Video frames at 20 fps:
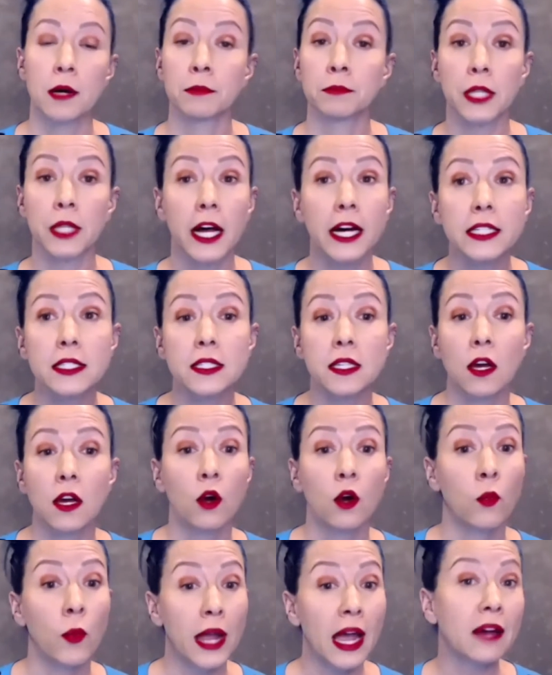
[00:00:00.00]
Plus,
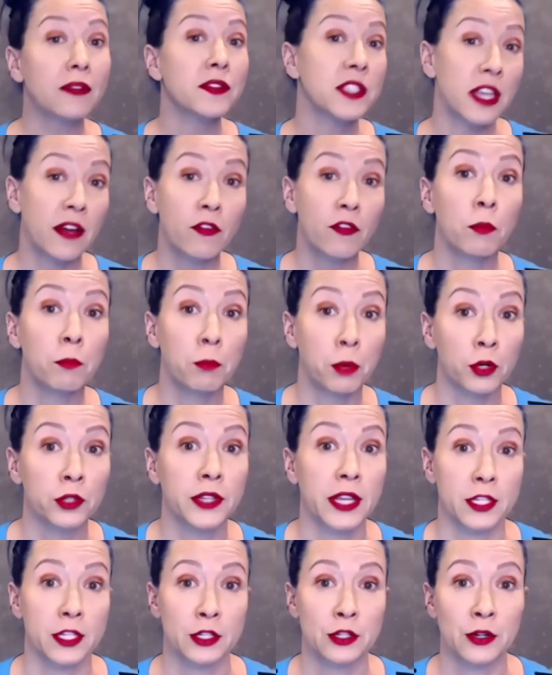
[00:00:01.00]
we have several
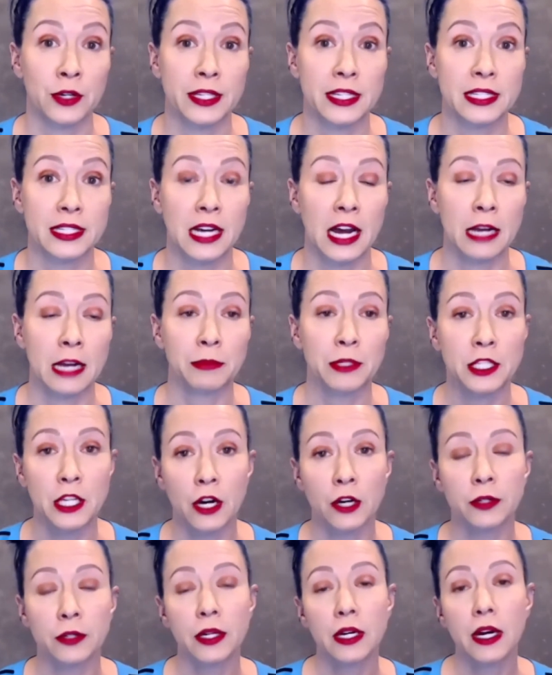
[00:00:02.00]
birthdays during this time.
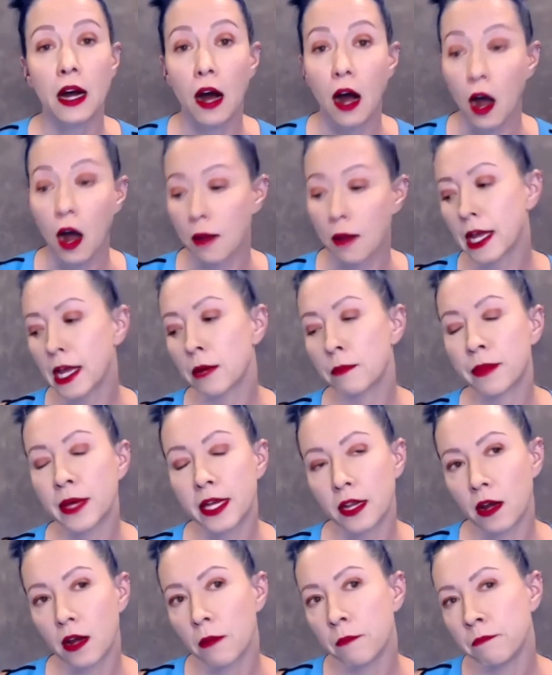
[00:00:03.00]
So I may have
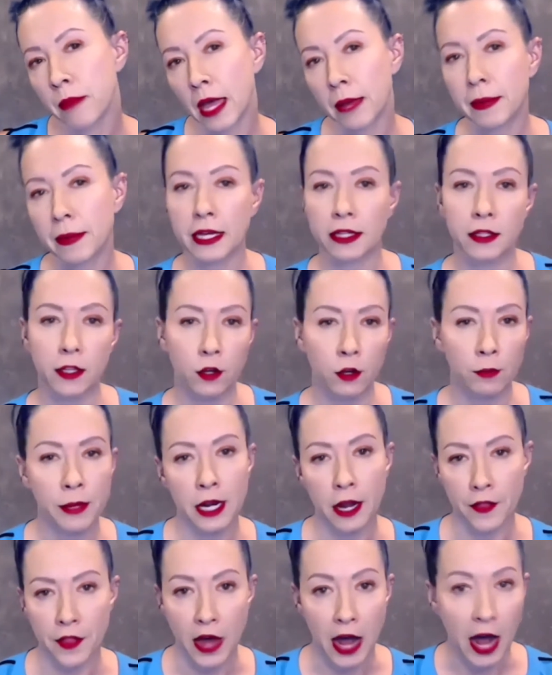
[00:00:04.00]
been maybe a little bit
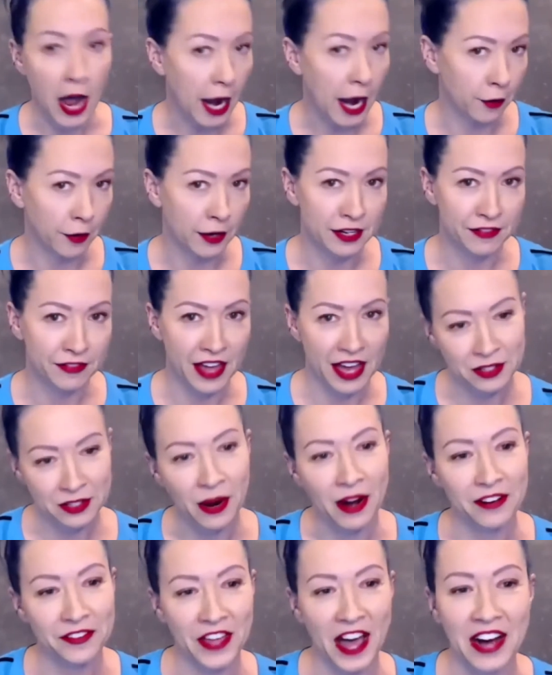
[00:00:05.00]
on the higher end of that
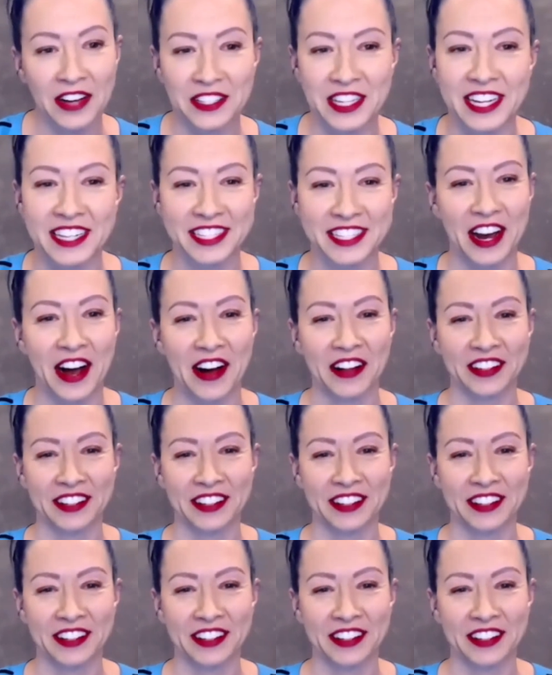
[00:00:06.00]
$12,000.